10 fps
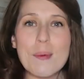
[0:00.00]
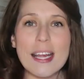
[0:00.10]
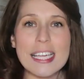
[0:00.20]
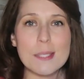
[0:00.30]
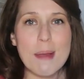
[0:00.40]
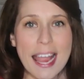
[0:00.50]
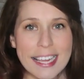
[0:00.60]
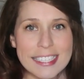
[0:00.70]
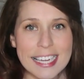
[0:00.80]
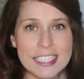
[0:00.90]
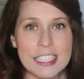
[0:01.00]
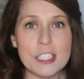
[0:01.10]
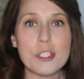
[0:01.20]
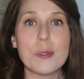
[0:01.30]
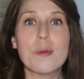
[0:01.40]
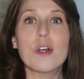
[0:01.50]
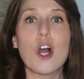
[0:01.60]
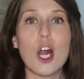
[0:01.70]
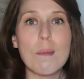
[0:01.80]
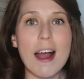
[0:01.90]
1 is pay attention to the
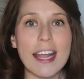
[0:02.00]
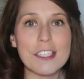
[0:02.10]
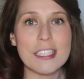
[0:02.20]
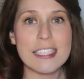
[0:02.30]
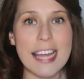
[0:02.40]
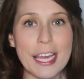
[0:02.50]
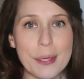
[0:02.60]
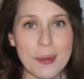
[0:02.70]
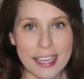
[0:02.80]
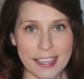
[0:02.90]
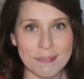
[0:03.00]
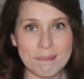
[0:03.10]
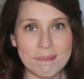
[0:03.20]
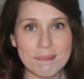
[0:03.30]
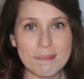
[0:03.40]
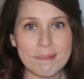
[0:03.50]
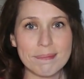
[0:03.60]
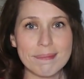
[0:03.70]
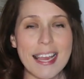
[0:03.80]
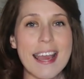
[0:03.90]
carbohydrates that you eat.
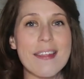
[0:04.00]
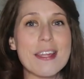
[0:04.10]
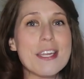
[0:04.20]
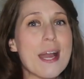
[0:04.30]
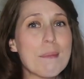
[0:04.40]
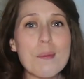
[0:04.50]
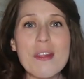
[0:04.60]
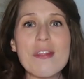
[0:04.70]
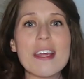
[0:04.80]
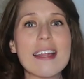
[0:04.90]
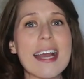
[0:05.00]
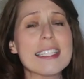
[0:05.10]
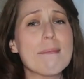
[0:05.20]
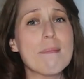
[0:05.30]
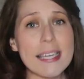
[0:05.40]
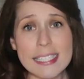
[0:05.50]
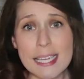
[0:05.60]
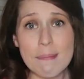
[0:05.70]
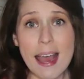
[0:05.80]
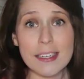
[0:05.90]
The number 1 thing that has the biggest
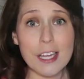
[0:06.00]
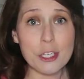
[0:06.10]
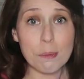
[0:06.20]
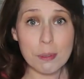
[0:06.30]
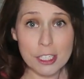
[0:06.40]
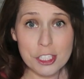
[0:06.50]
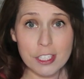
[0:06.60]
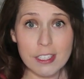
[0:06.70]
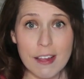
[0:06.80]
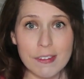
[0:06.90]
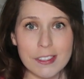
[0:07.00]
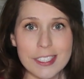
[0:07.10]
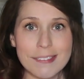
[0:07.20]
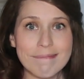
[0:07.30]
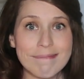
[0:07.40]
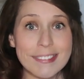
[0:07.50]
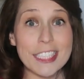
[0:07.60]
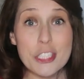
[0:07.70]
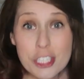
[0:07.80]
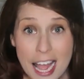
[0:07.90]
impact on your blood sugar levels
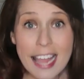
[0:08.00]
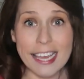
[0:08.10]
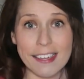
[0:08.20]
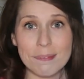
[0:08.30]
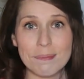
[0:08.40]
is your diet.